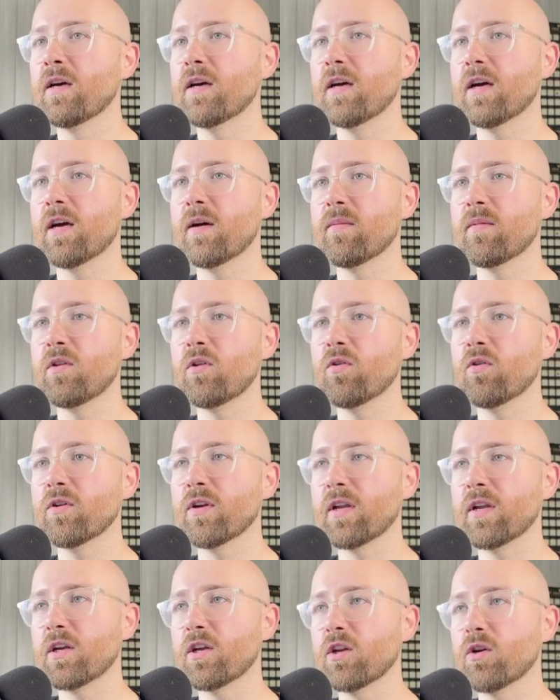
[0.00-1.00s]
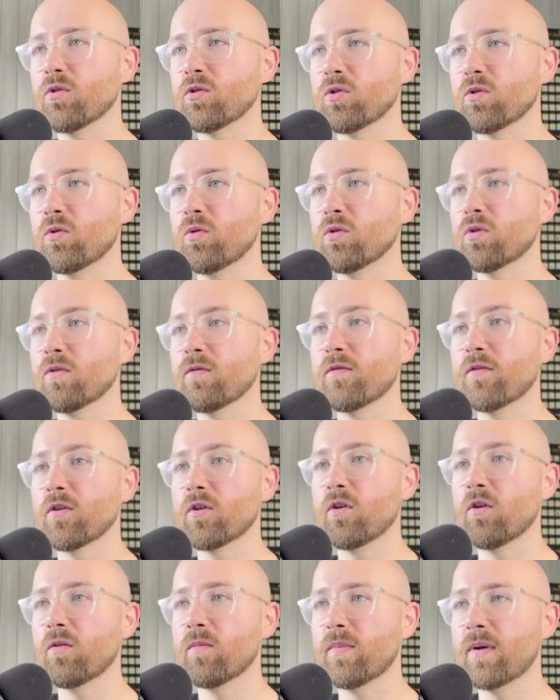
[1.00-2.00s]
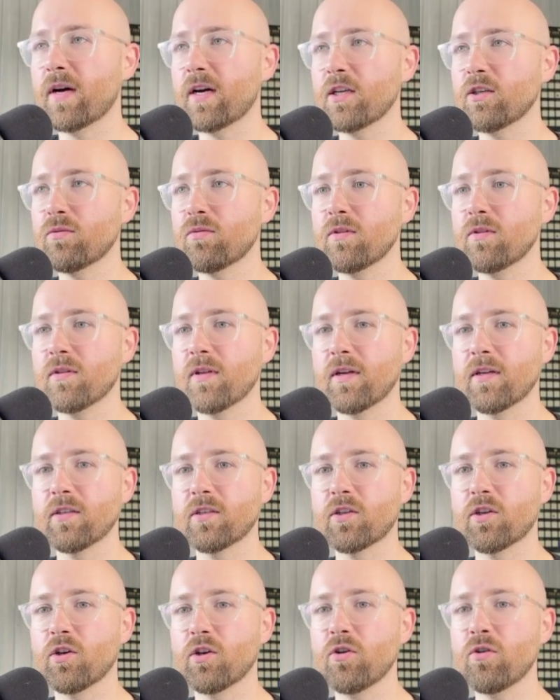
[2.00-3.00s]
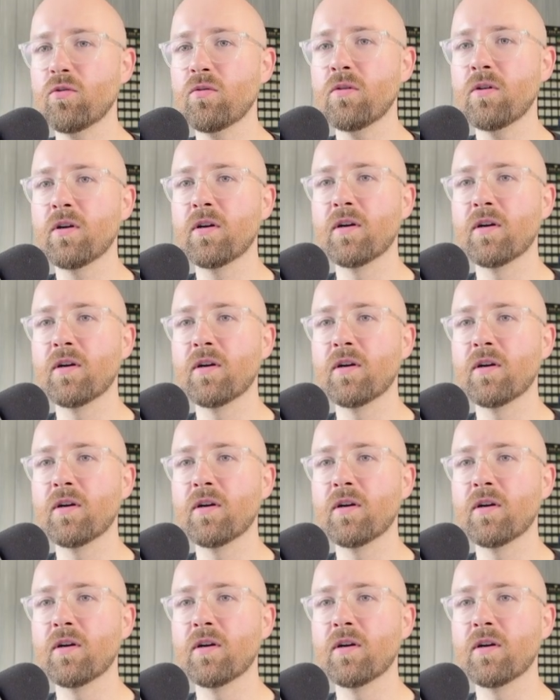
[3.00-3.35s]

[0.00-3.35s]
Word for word: Login can also go to forgot password, that's cool.